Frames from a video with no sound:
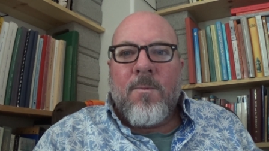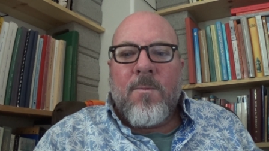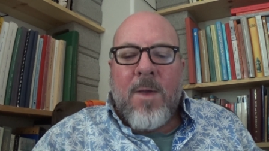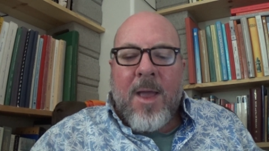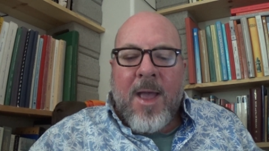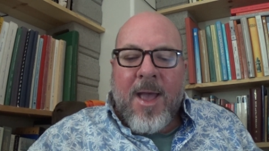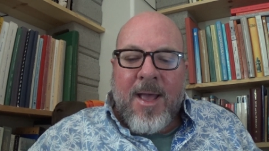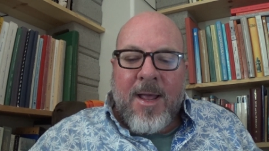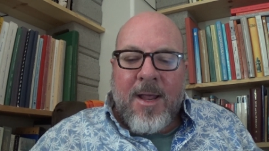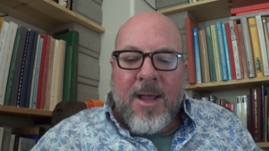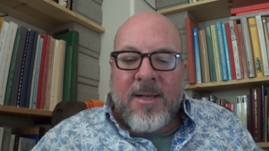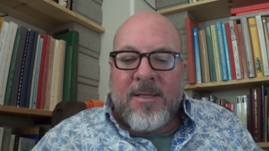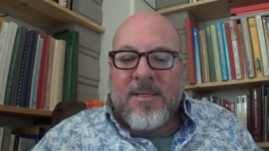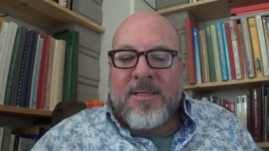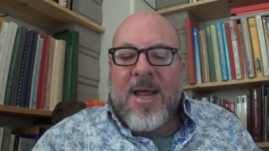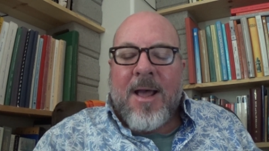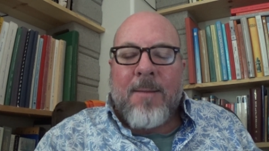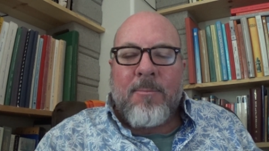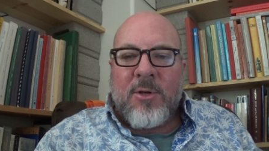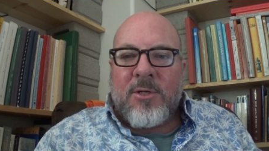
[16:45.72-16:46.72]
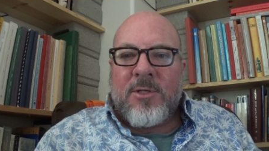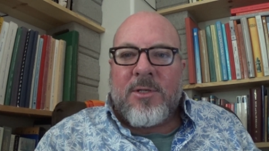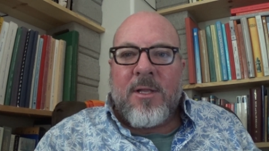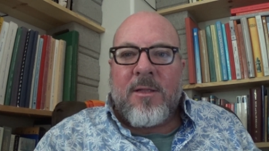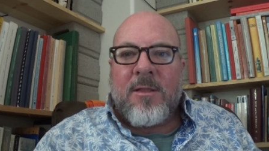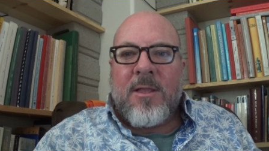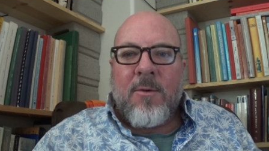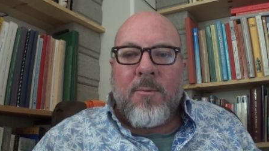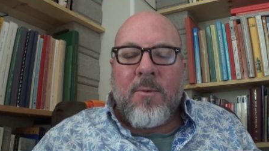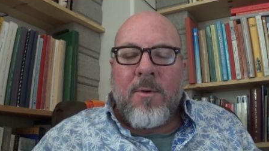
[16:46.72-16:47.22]
established
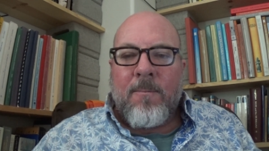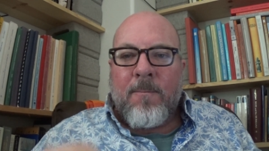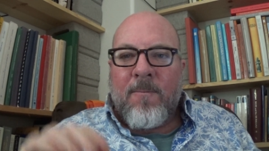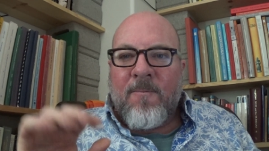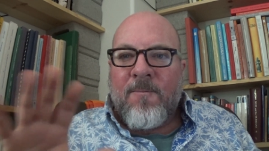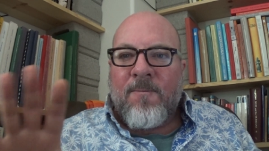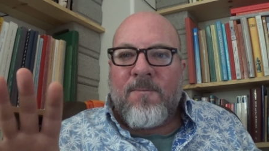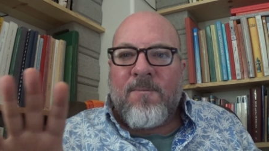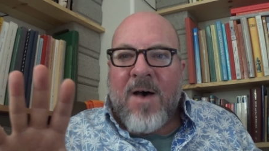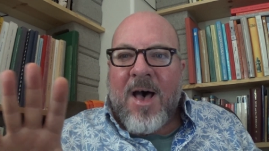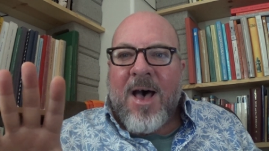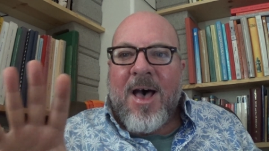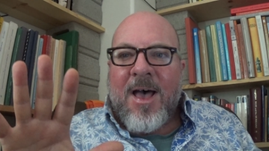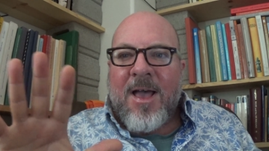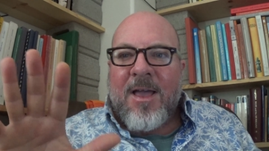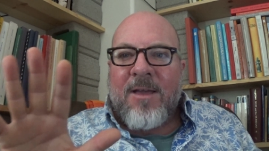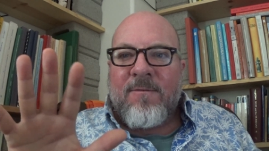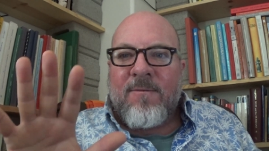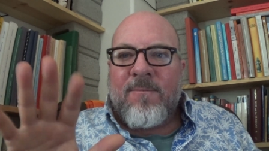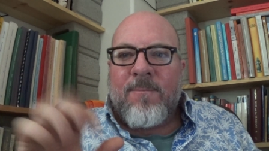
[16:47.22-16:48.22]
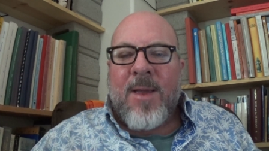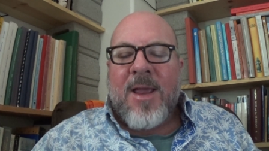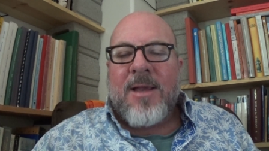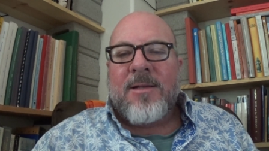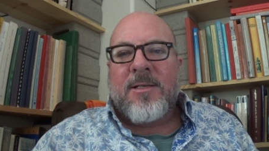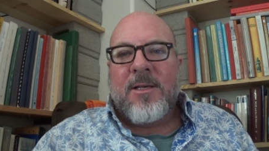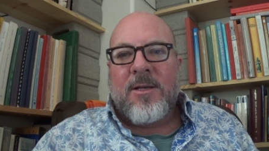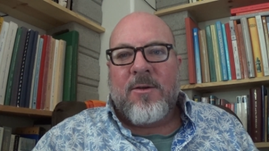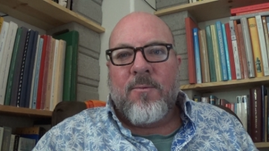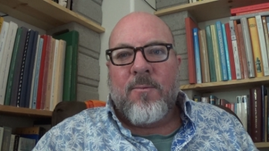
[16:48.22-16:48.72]
that there were five
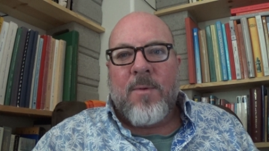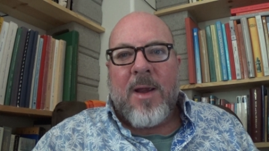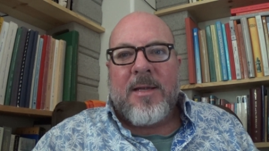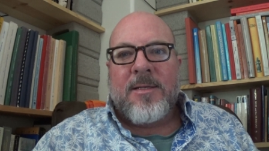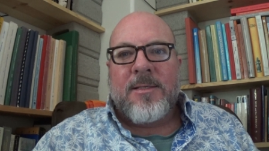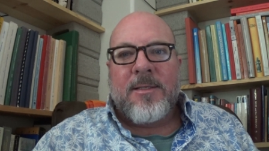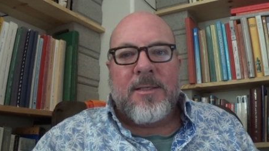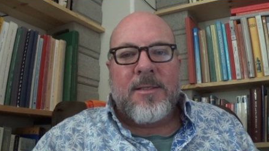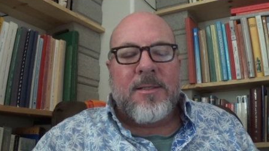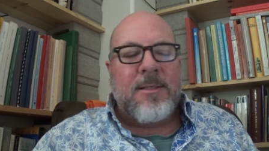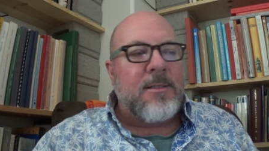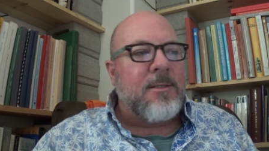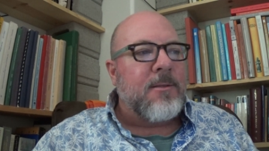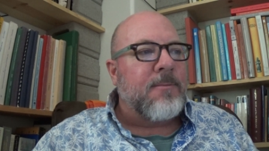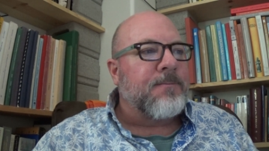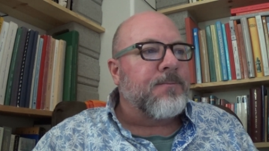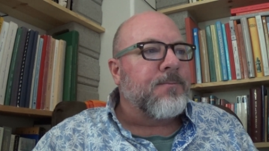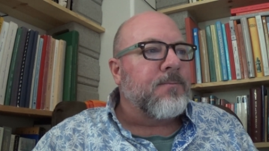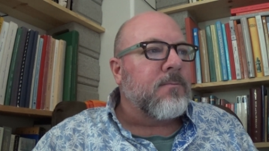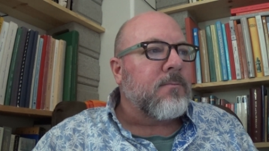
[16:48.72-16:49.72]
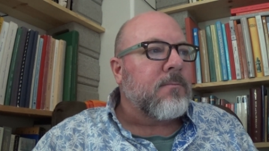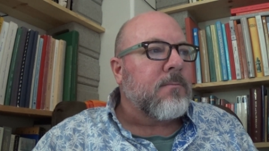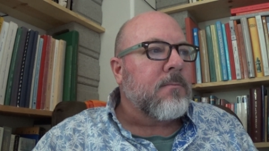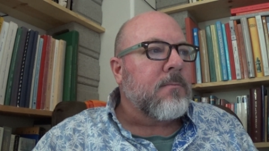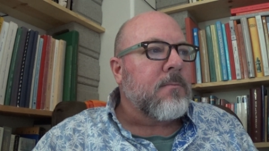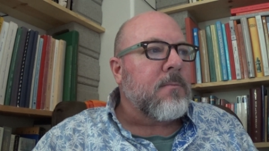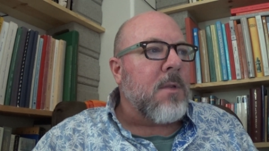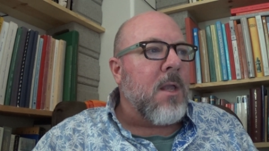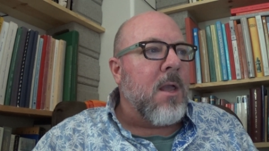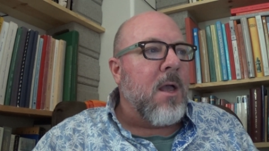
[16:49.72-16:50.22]
basic races,
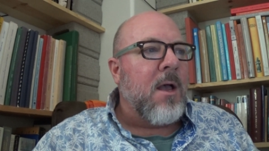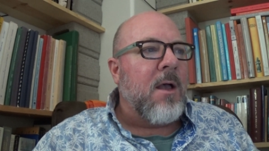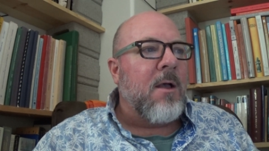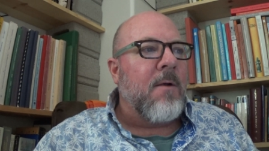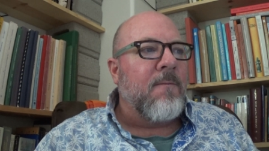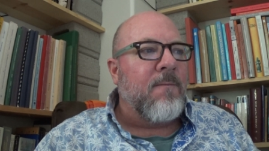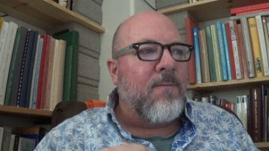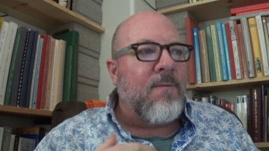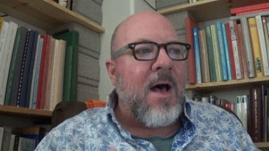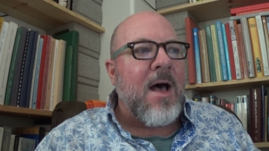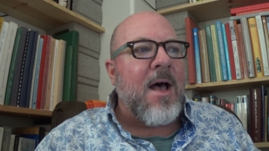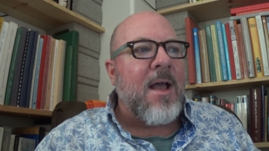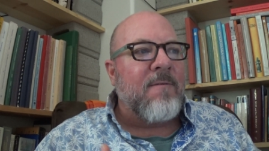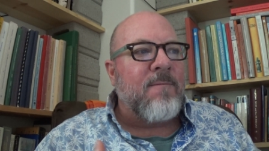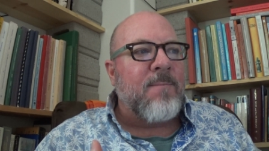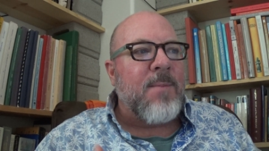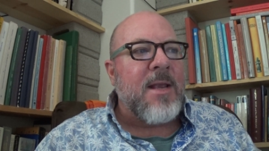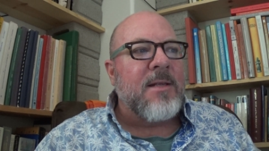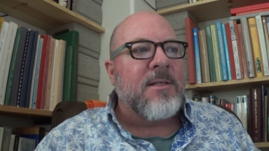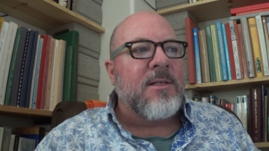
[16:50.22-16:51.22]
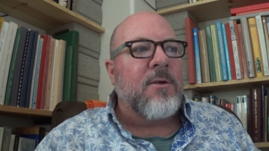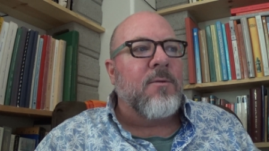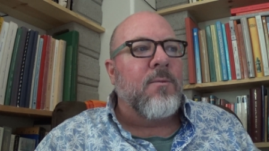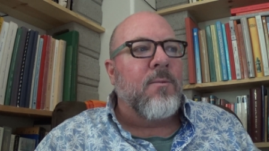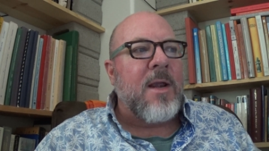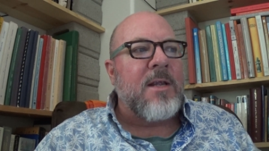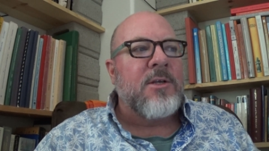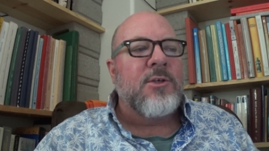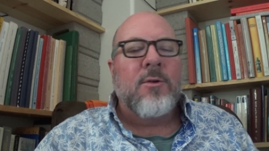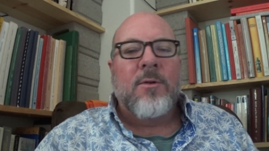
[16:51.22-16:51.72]
uh, five basic
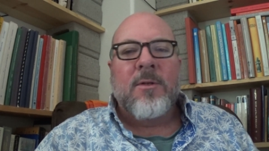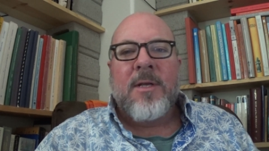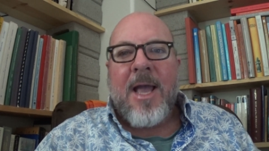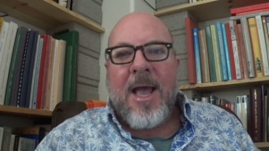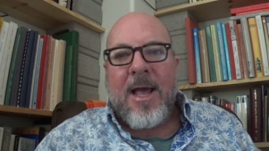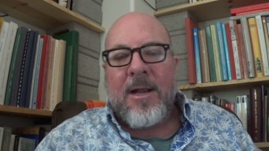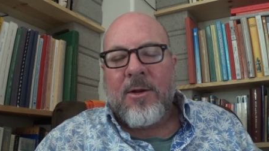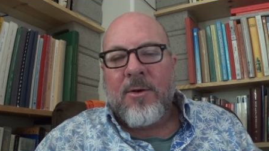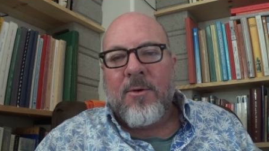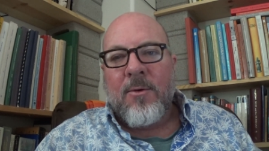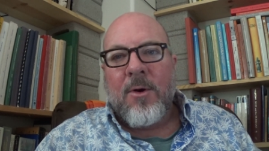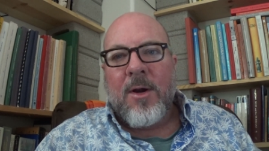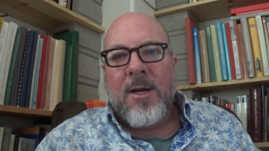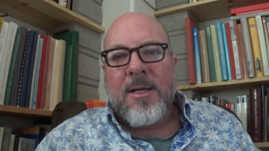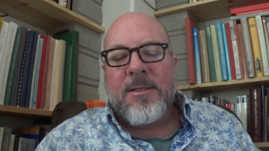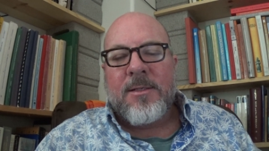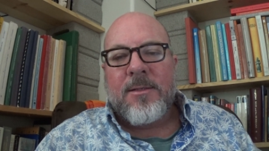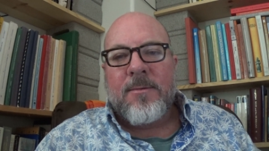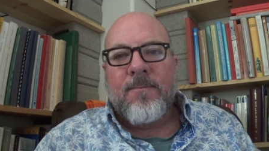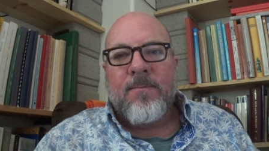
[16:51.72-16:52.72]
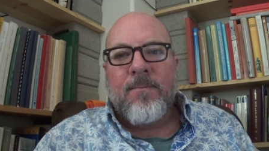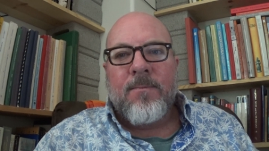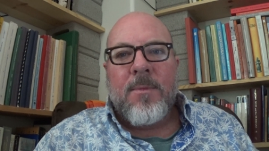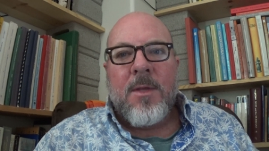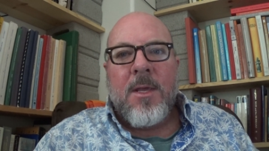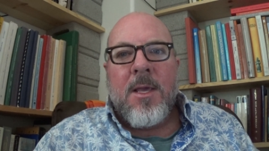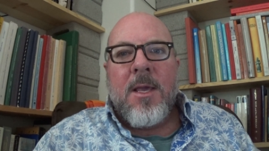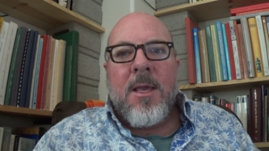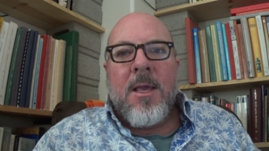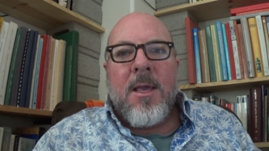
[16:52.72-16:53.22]
racial categories.
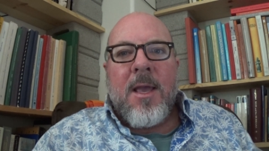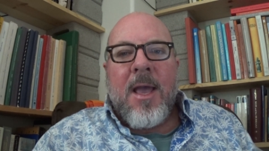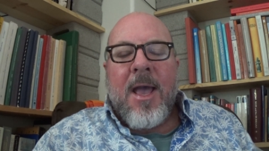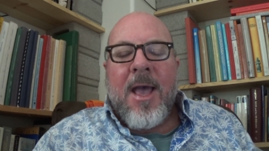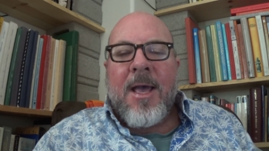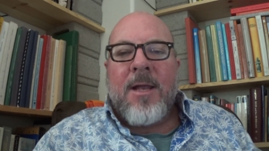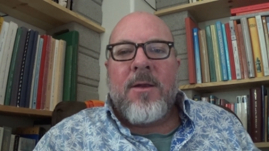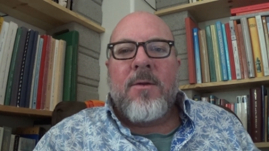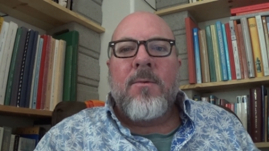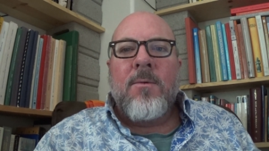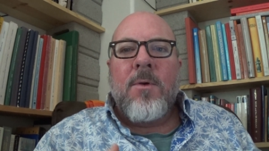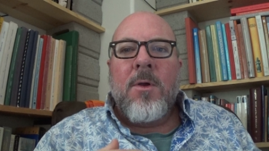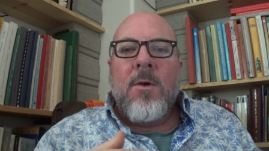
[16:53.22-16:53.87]
And